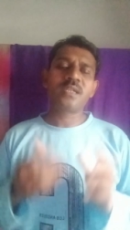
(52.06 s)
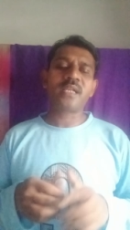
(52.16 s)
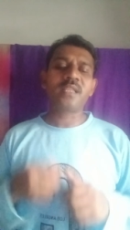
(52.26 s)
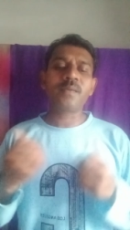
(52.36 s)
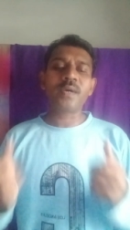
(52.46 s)

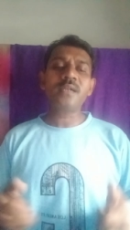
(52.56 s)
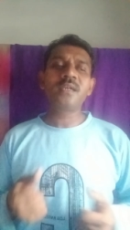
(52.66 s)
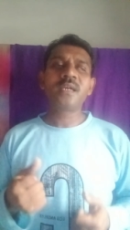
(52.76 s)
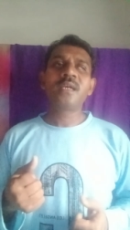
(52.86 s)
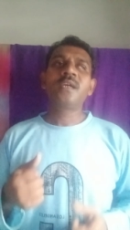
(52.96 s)
nothing but
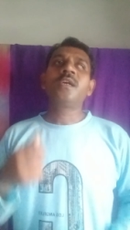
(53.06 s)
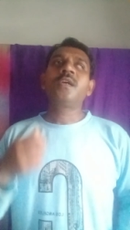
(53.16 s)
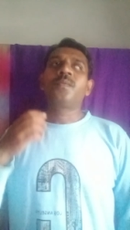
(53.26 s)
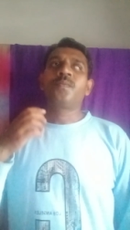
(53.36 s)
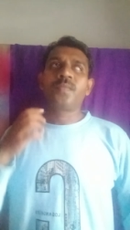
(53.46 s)

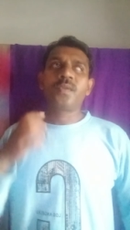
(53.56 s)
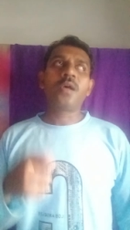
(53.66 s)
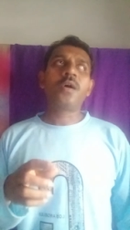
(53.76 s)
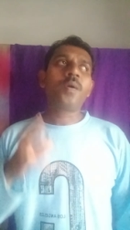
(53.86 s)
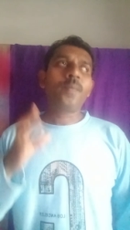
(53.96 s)

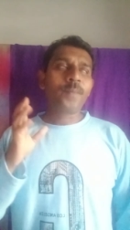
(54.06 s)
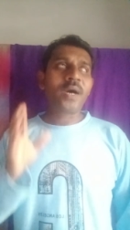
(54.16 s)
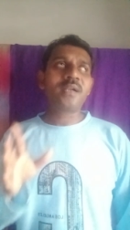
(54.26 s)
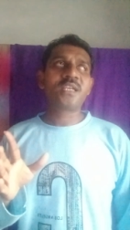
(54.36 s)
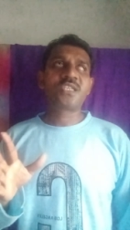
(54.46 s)
the
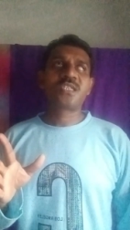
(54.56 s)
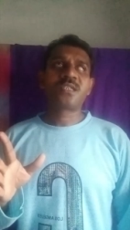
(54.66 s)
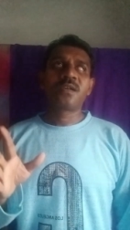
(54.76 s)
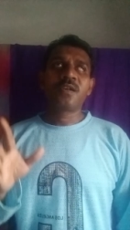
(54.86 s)
parties